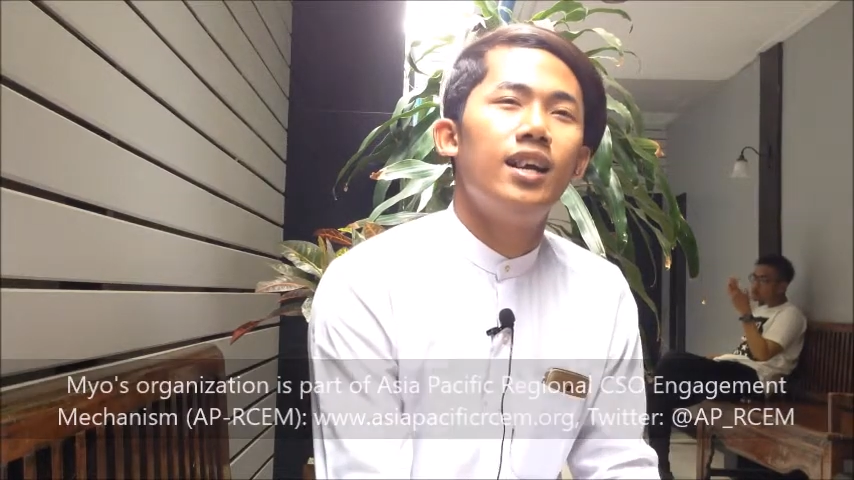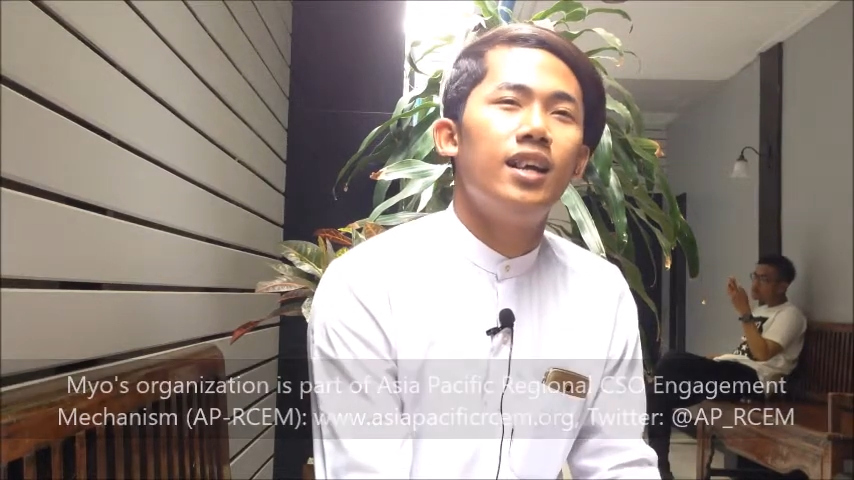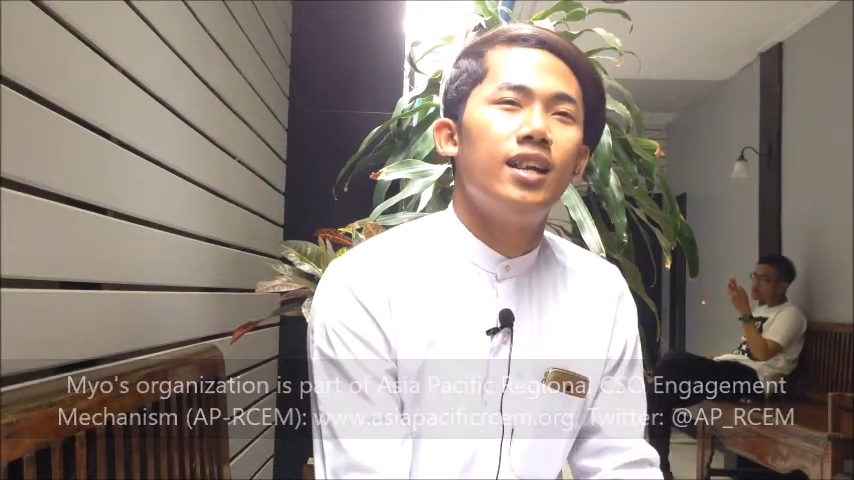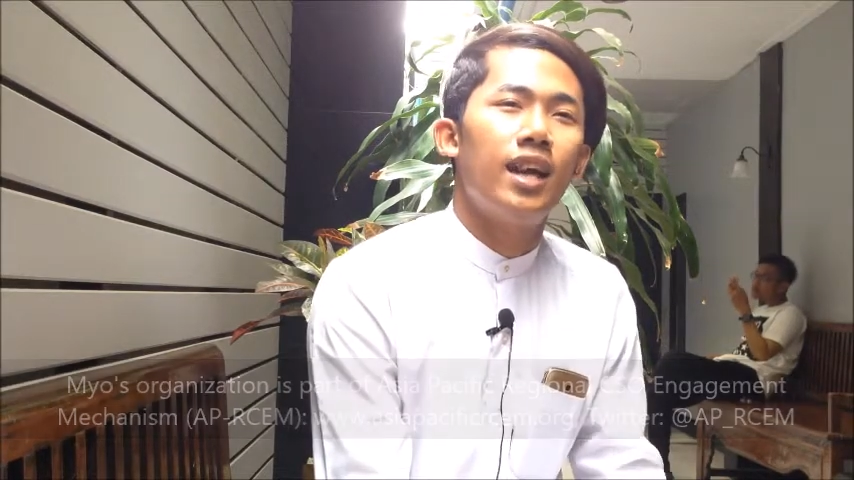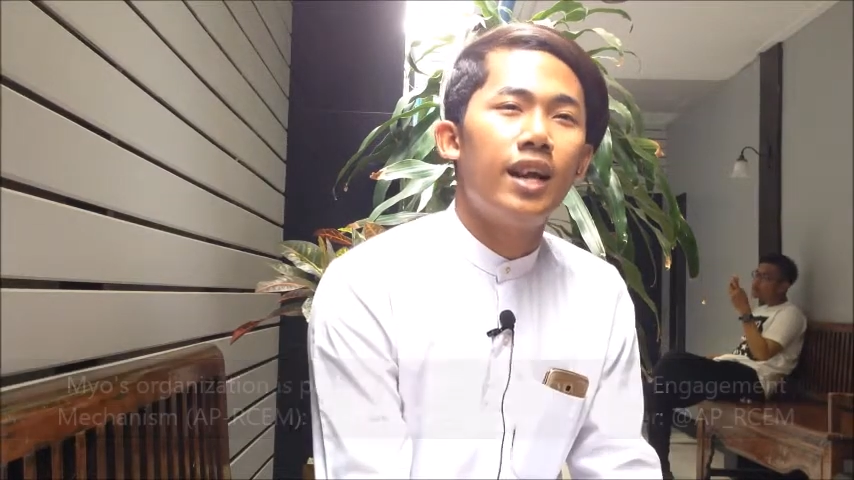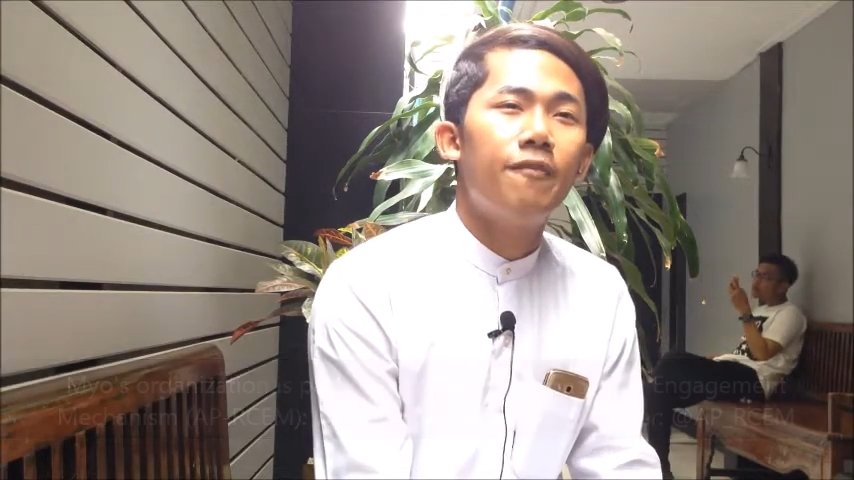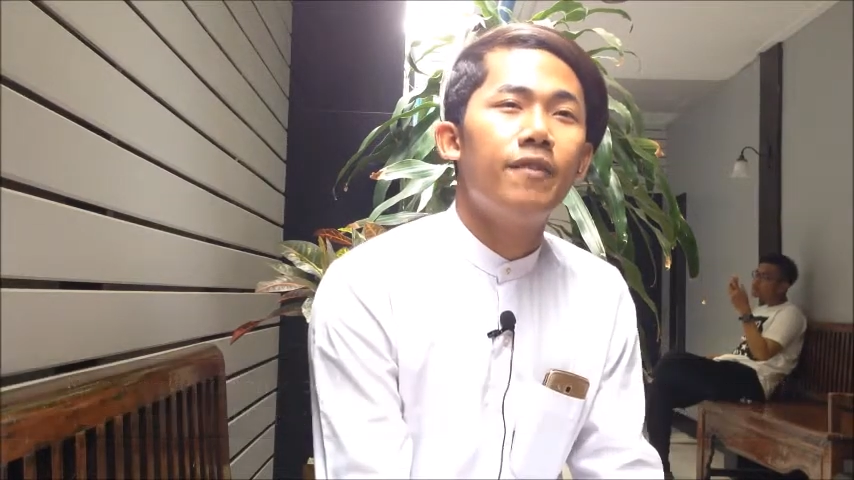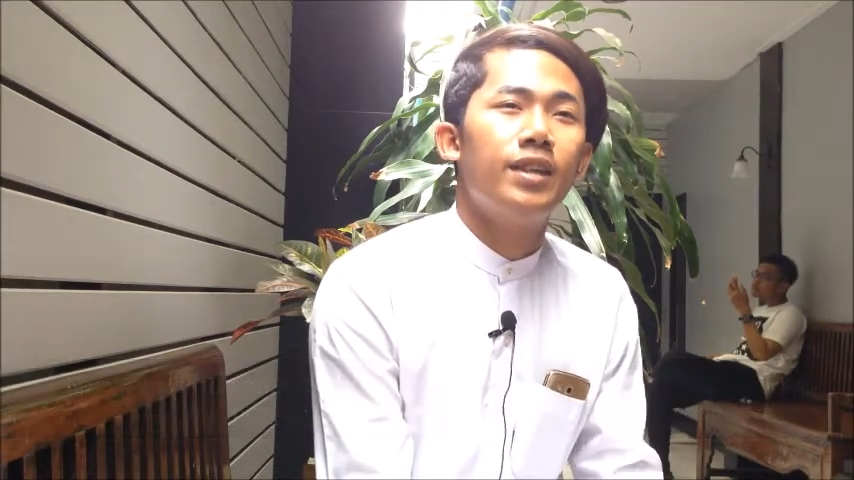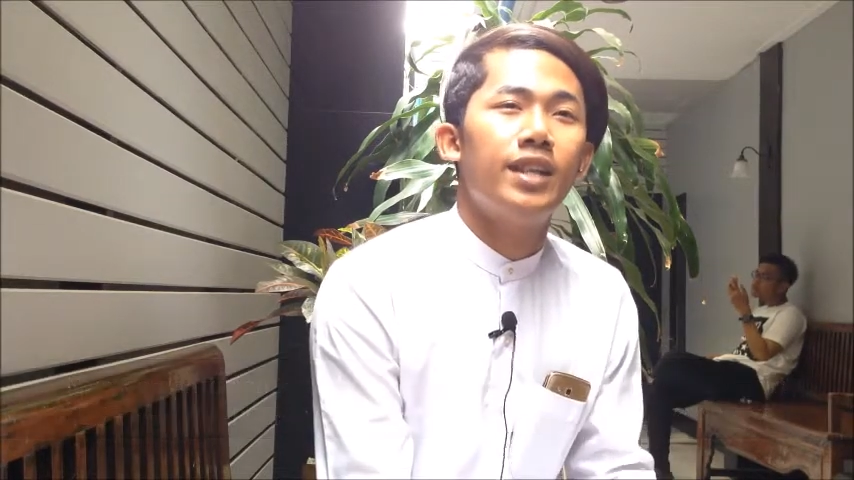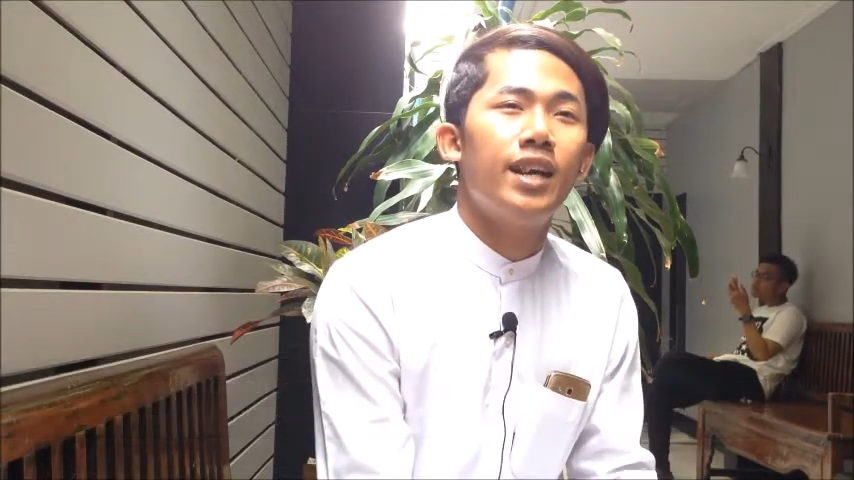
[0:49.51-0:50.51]
uh, life
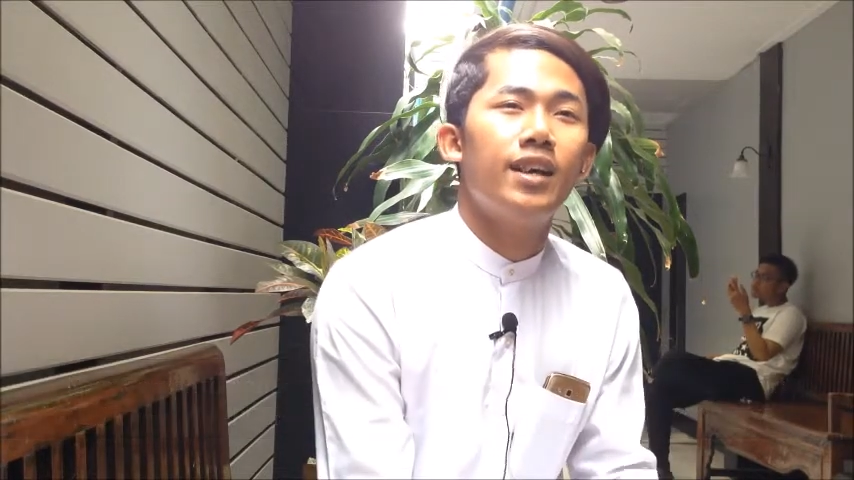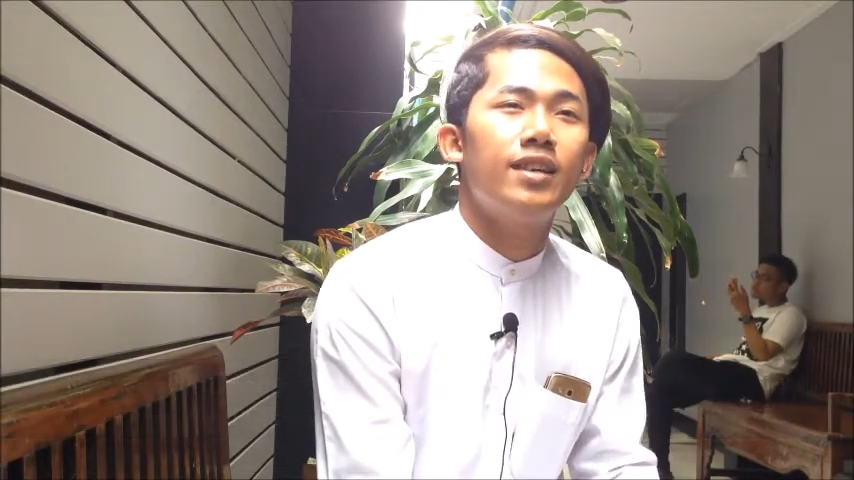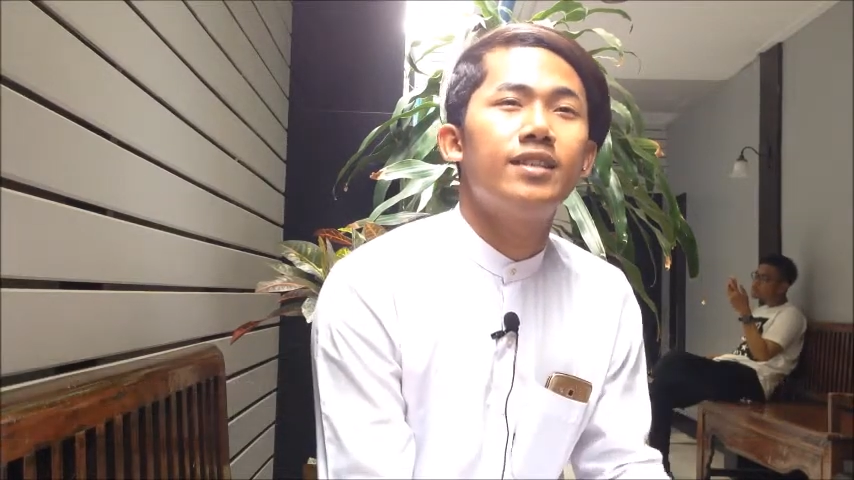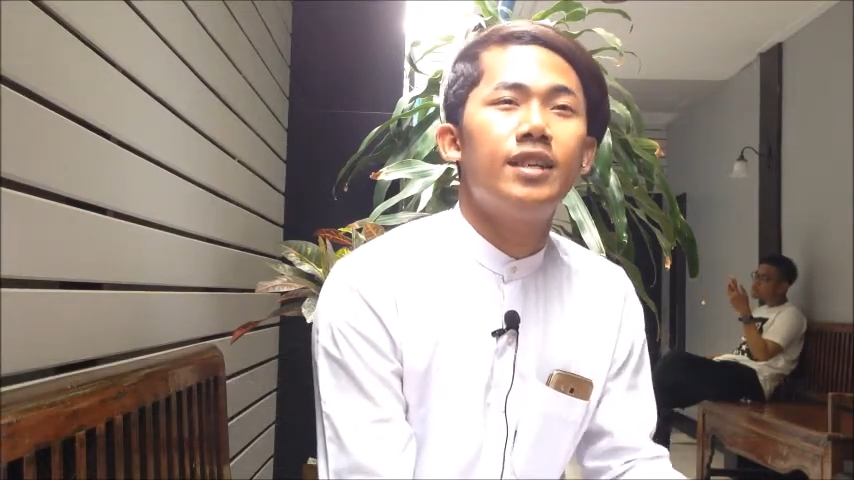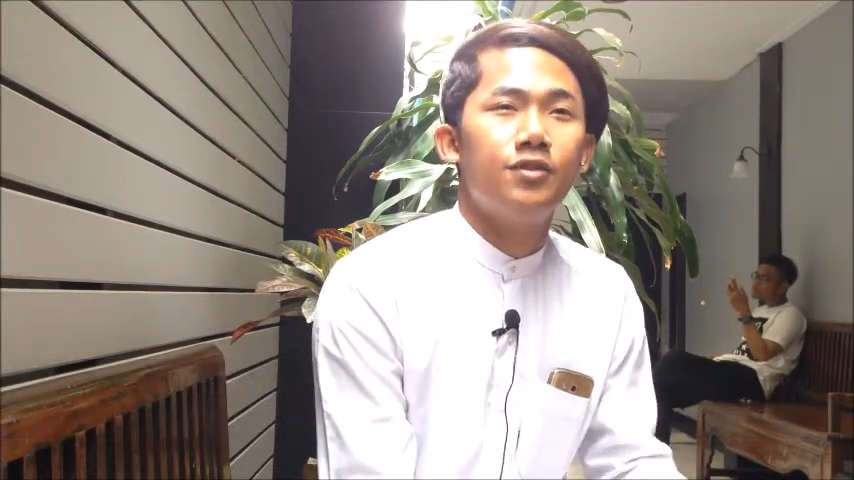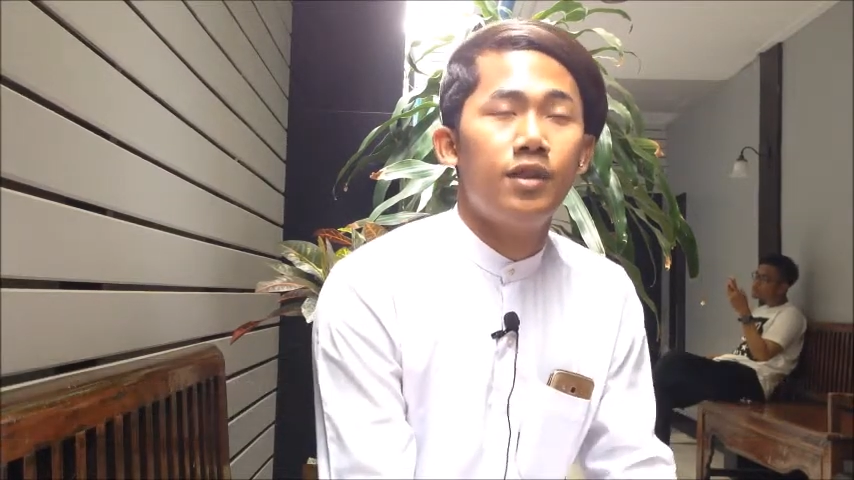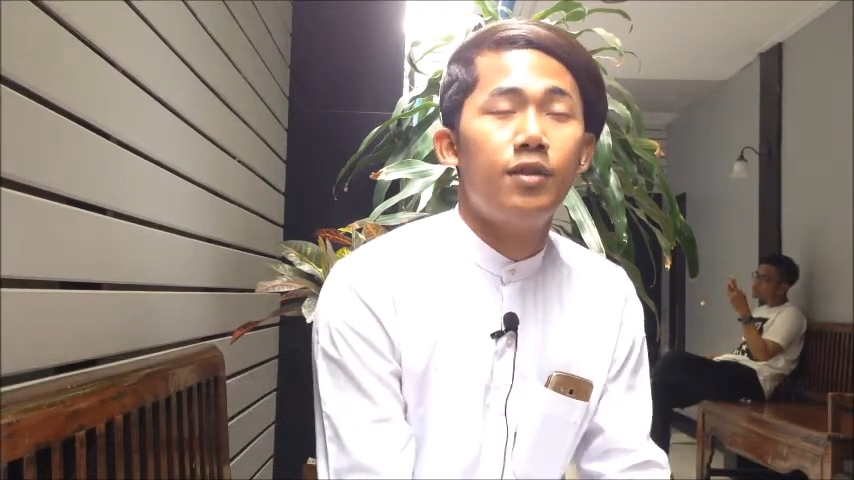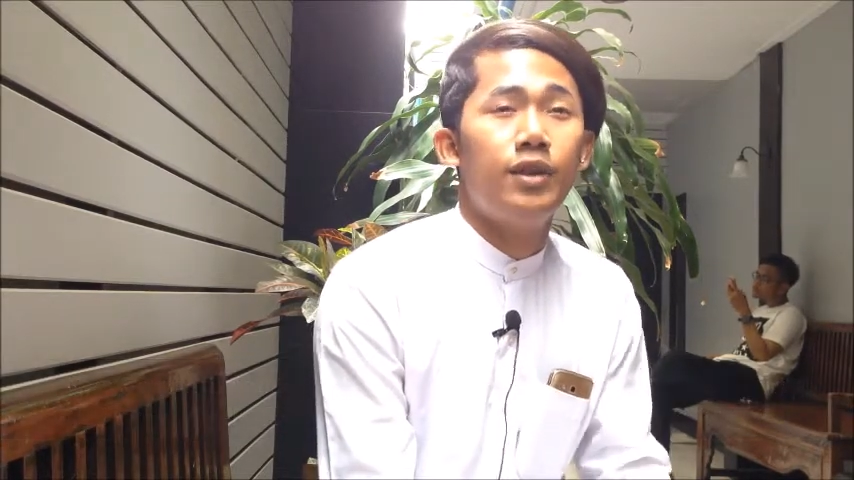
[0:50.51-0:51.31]
and their sexual